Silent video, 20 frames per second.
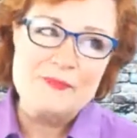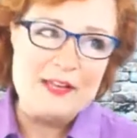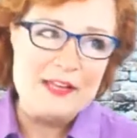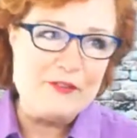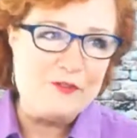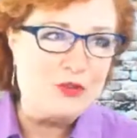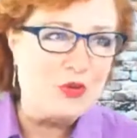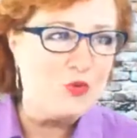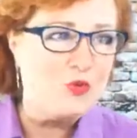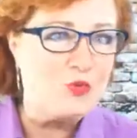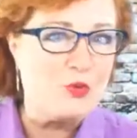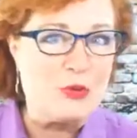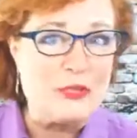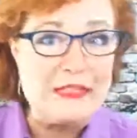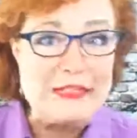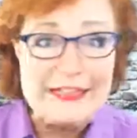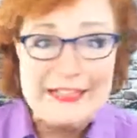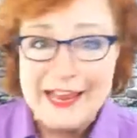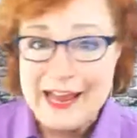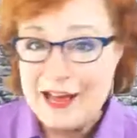if you
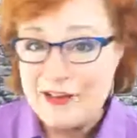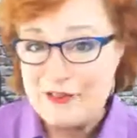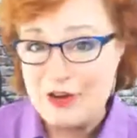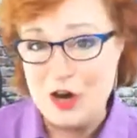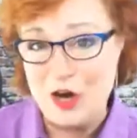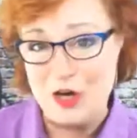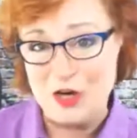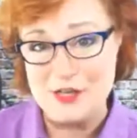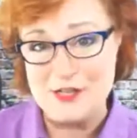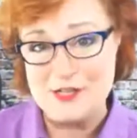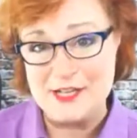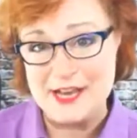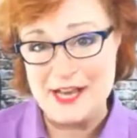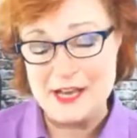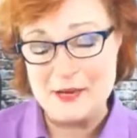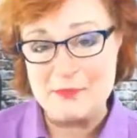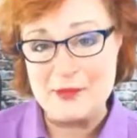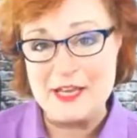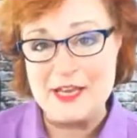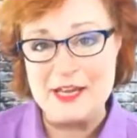really have a hard
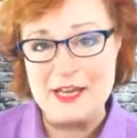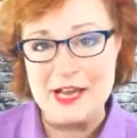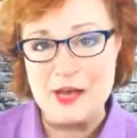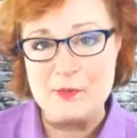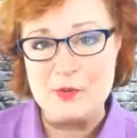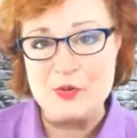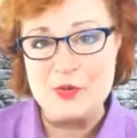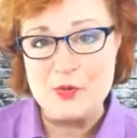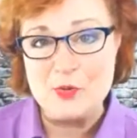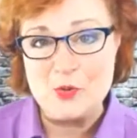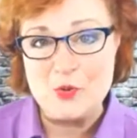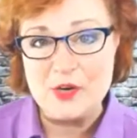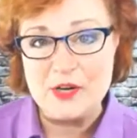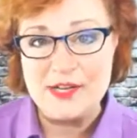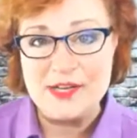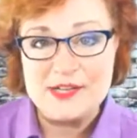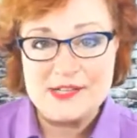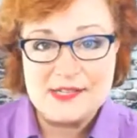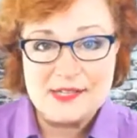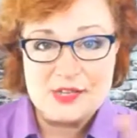time getting up in the
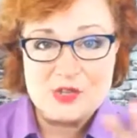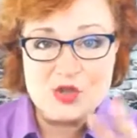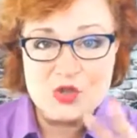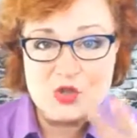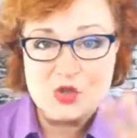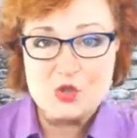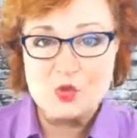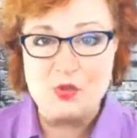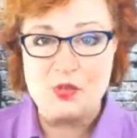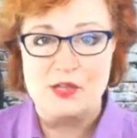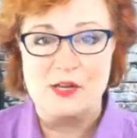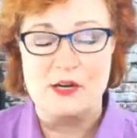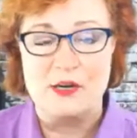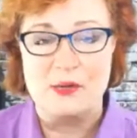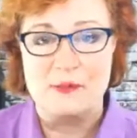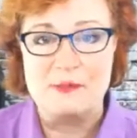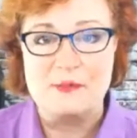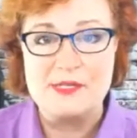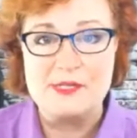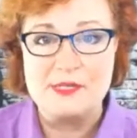morning, set 2
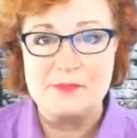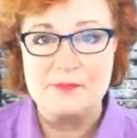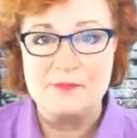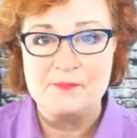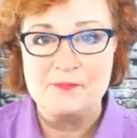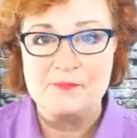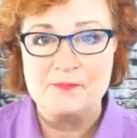alarms.